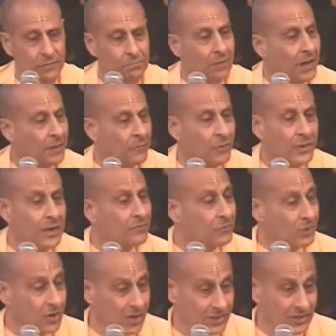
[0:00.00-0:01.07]
by
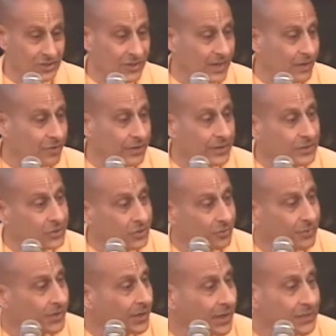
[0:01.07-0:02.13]
whatever austerities or
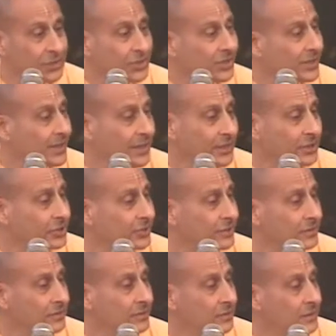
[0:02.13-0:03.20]

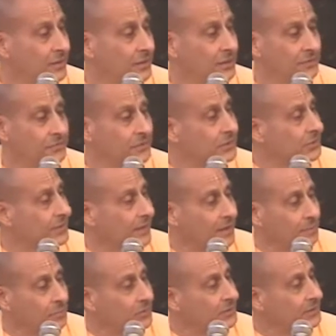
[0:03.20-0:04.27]
renunciation, if it's
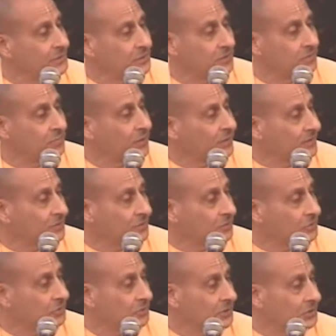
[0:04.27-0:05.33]
not pleasing but to
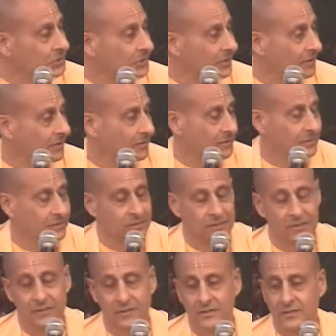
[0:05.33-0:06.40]
Krishna,
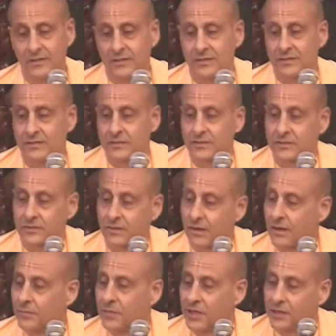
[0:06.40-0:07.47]
srama